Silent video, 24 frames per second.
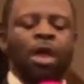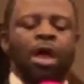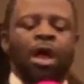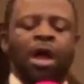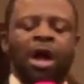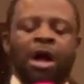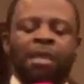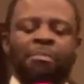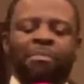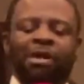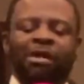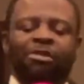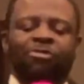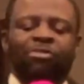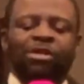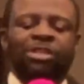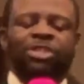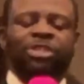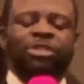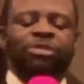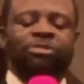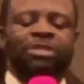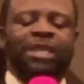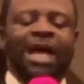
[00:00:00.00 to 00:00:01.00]
Um, my
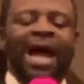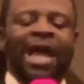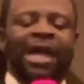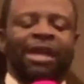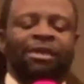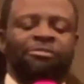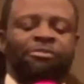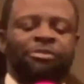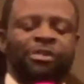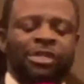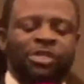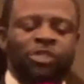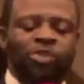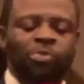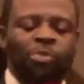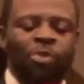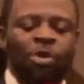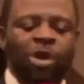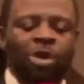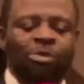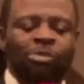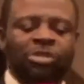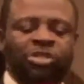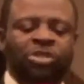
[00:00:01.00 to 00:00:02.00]
original title for this
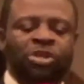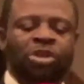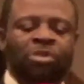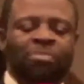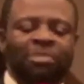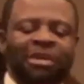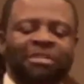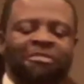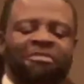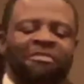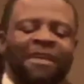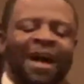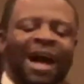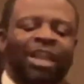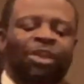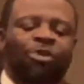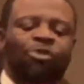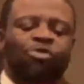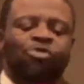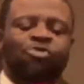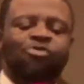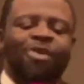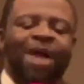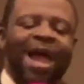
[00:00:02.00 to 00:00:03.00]
morning was going to be Follow
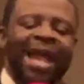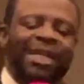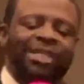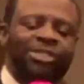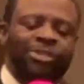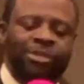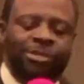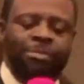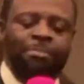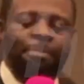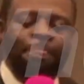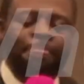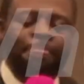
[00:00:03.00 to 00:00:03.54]
Christ.